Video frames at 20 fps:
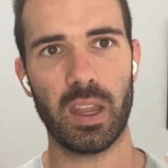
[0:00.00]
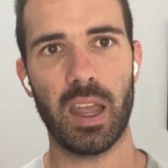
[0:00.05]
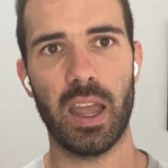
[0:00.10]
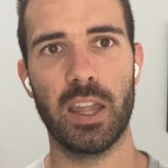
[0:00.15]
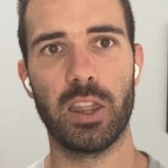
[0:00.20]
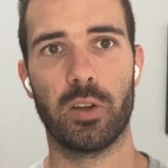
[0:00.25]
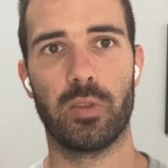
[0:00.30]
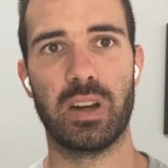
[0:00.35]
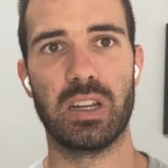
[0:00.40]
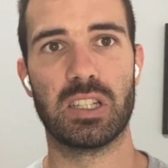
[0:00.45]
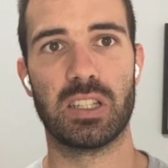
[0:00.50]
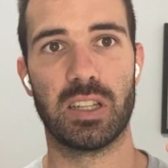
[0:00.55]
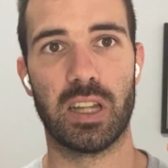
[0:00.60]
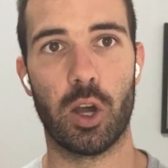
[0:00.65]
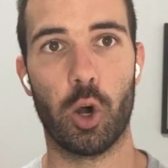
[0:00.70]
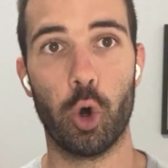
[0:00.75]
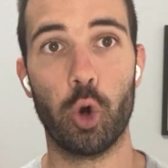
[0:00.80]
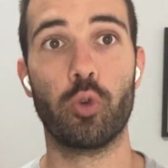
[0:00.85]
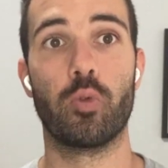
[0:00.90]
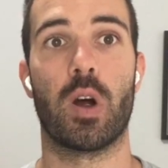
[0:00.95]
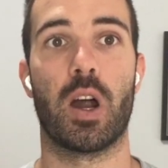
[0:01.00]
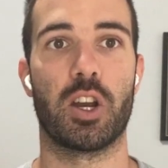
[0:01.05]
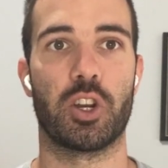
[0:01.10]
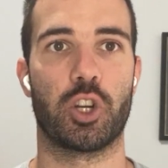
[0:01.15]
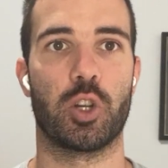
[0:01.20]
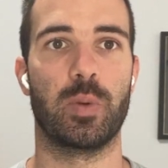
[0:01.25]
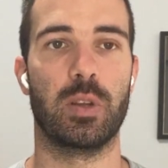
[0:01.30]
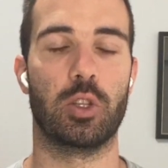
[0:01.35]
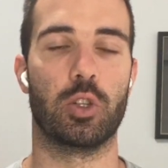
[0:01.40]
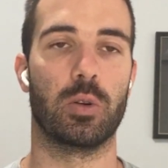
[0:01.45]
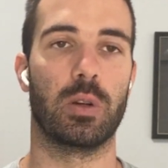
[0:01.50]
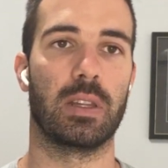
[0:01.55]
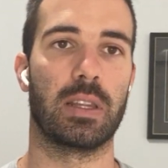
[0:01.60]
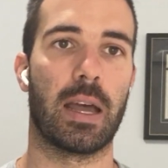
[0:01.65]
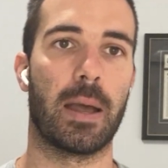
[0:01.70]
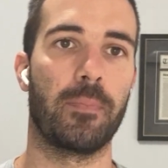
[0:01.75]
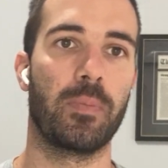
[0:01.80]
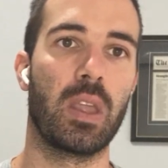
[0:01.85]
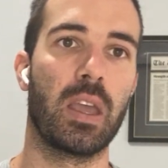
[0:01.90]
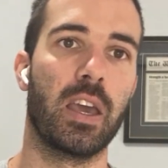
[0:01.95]
and the reason that all riders should be doing
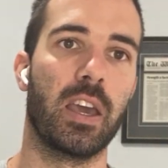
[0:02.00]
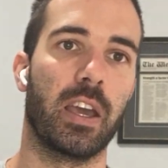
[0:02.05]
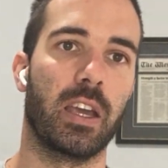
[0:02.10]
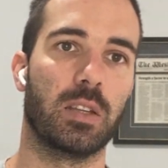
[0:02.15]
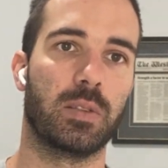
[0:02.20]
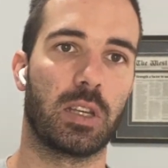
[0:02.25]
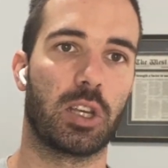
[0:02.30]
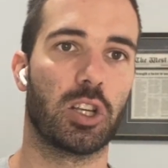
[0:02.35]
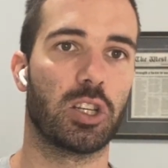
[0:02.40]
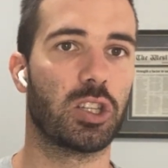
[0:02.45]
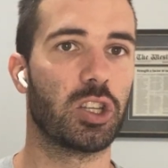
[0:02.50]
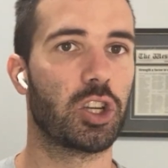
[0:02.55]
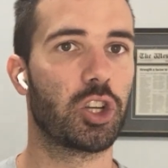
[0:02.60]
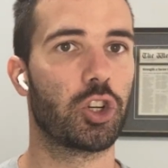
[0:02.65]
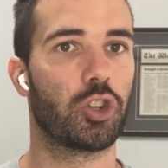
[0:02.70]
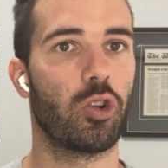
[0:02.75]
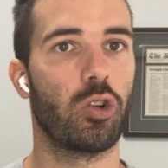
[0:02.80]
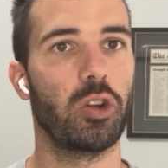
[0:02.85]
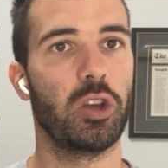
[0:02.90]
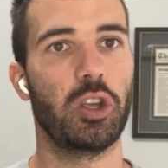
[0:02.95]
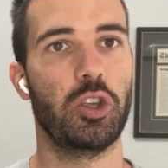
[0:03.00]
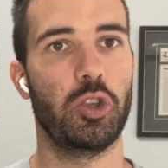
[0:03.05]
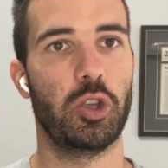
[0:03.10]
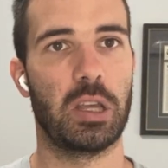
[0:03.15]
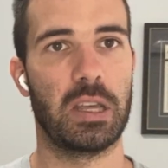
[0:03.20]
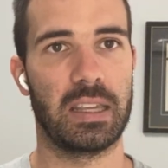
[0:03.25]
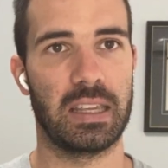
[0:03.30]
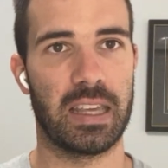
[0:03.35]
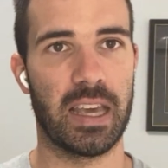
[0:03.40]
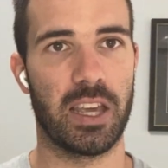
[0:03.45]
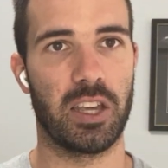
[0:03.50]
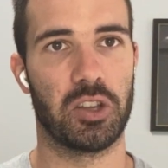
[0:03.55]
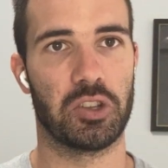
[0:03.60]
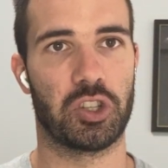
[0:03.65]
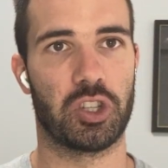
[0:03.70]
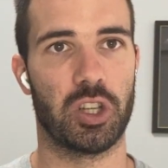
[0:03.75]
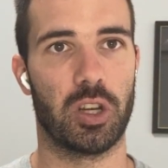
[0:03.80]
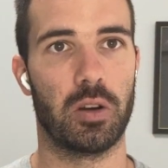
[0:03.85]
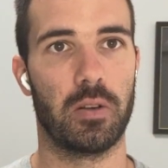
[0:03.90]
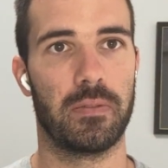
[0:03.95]
that, is because the stronger you can get
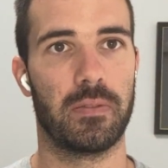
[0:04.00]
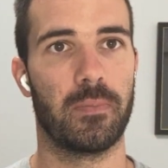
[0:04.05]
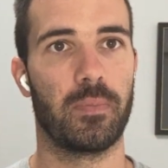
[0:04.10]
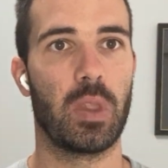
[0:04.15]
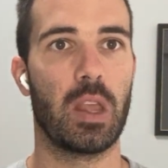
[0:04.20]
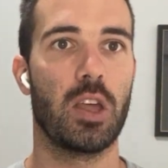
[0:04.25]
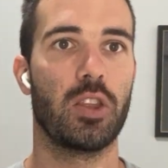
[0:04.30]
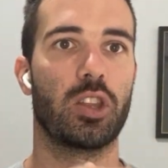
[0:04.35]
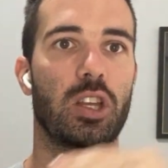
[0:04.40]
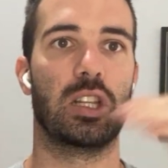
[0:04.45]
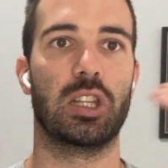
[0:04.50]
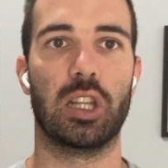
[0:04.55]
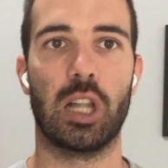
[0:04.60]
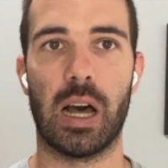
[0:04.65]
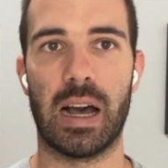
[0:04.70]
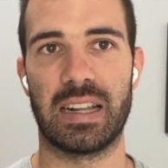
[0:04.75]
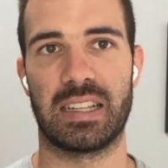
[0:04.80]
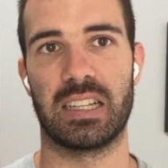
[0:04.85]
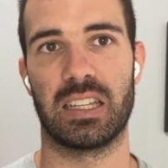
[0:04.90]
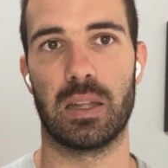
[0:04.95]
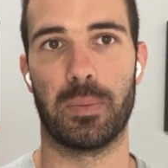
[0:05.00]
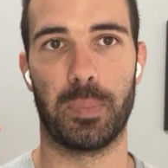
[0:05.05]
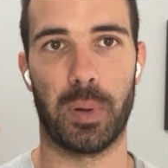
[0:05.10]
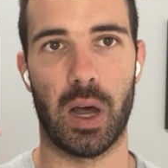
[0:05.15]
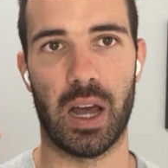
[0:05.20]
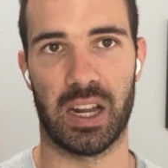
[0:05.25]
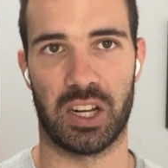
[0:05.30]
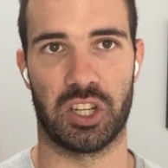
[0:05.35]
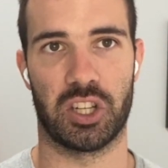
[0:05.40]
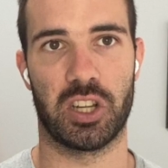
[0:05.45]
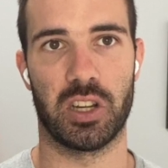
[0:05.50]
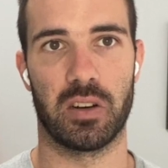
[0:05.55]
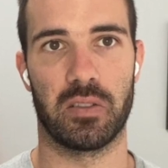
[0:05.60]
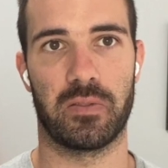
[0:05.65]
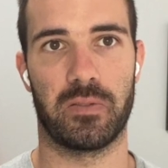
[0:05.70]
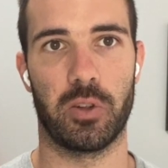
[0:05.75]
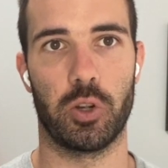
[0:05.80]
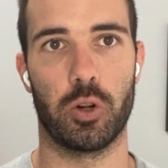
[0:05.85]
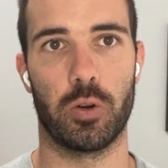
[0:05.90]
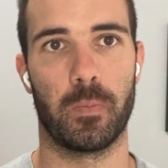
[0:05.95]
yourself, the lighter the bike's gonna
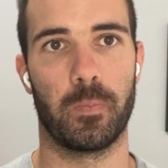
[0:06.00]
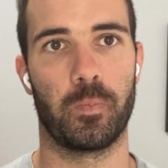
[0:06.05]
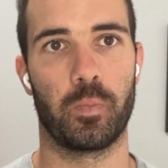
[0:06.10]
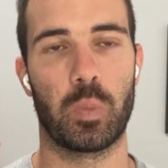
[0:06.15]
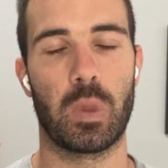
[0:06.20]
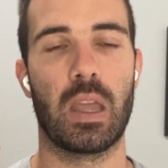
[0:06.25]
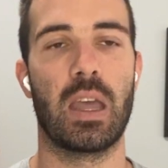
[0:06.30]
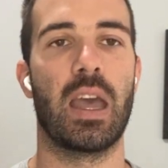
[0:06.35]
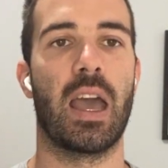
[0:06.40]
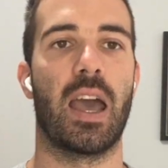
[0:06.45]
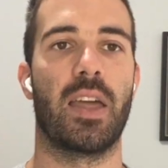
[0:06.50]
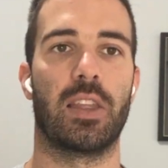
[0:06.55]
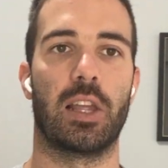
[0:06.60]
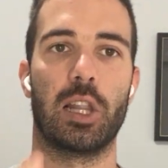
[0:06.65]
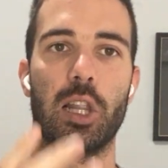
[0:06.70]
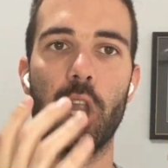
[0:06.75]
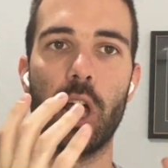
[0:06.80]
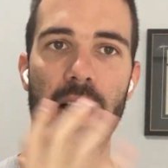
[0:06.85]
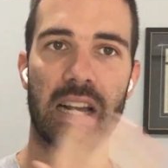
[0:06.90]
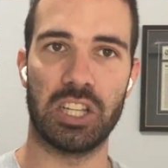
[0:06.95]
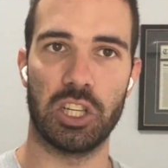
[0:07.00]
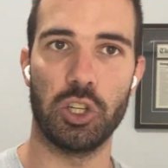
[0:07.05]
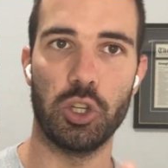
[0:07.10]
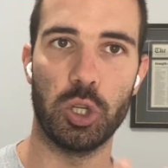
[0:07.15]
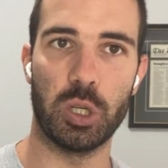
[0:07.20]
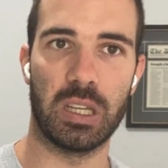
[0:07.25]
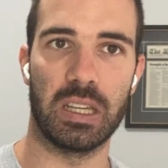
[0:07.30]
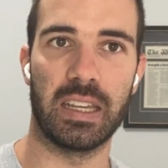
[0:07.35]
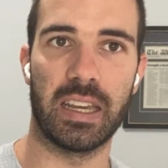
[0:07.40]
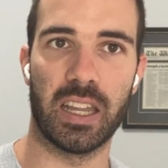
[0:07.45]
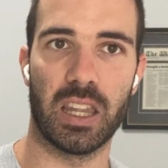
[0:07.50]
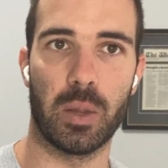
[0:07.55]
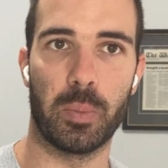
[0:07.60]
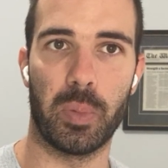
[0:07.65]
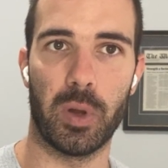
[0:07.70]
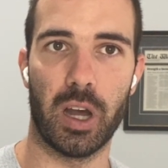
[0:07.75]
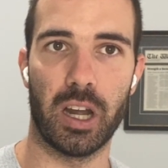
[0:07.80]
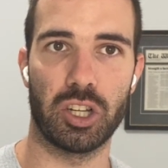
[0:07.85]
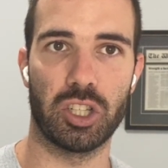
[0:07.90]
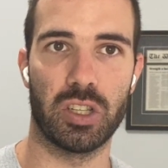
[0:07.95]
feel. And the lighter you can get the
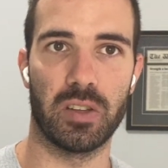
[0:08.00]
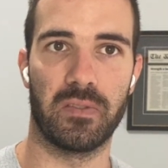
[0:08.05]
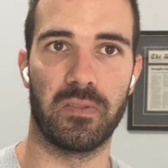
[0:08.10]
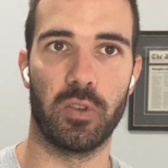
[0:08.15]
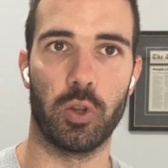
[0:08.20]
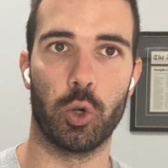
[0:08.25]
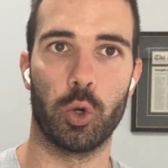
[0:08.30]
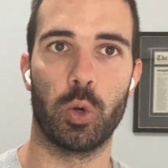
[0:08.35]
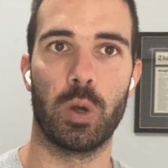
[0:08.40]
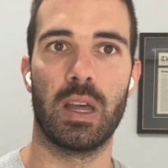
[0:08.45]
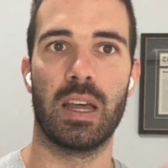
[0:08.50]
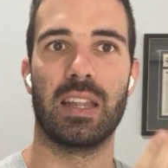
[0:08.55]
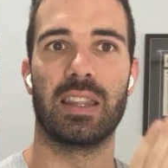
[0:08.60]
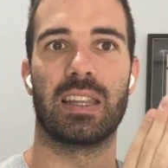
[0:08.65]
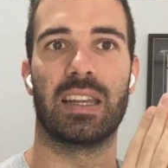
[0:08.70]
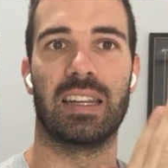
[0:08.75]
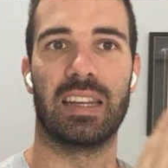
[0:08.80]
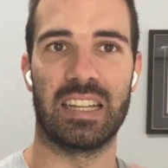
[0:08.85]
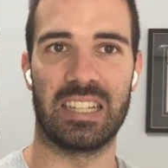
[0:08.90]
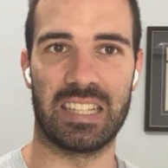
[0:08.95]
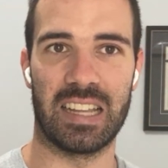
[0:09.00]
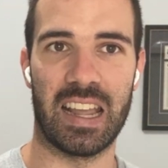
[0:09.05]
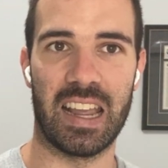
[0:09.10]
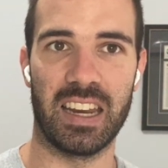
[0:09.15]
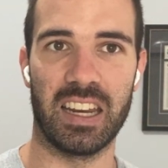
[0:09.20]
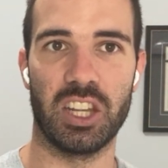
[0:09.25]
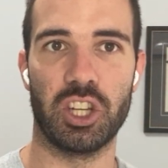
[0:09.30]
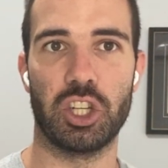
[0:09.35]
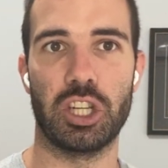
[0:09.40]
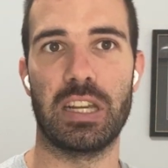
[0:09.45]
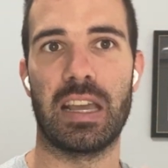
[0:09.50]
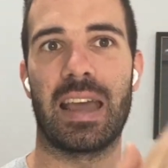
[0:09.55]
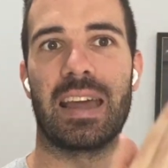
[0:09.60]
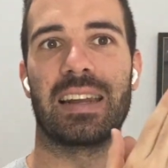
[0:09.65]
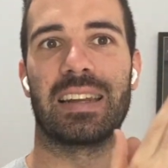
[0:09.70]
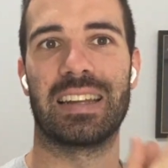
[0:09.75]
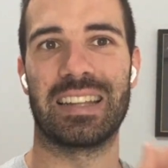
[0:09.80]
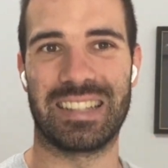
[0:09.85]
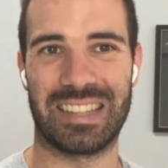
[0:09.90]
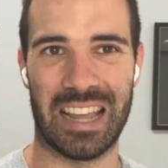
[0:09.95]
bike to feel, the less energy
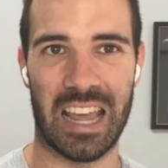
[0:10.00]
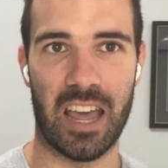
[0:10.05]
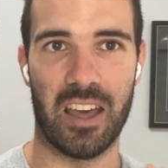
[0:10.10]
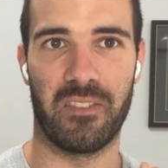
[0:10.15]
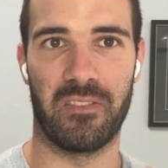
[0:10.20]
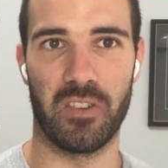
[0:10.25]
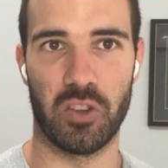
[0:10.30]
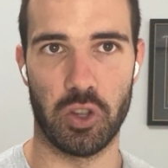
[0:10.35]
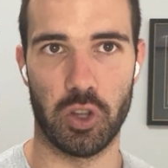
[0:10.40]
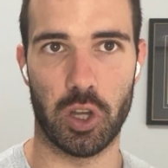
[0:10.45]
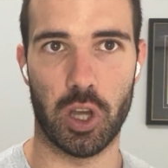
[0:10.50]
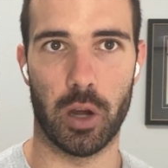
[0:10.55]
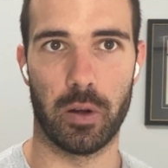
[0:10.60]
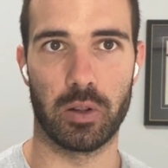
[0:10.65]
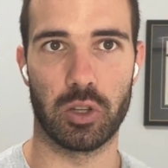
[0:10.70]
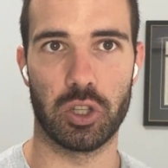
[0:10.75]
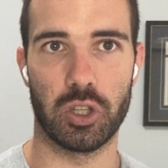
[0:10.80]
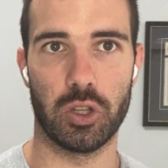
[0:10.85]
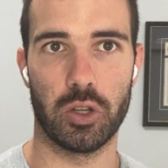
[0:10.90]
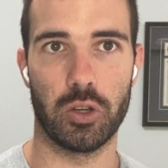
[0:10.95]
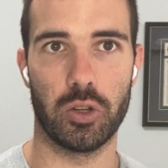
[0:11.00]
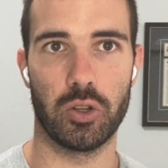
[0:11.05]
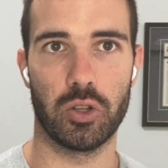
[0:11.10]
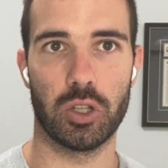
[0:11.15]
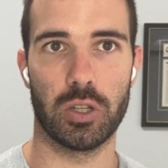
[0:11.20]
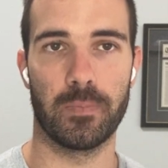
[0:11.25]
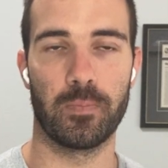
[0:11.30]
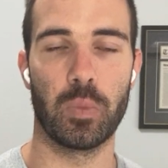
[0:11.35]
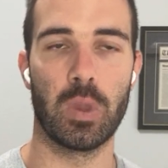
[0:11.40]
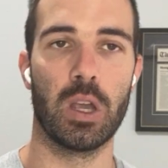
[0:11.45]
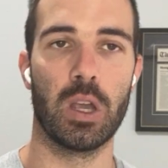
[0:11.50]
and less effort you're going to use.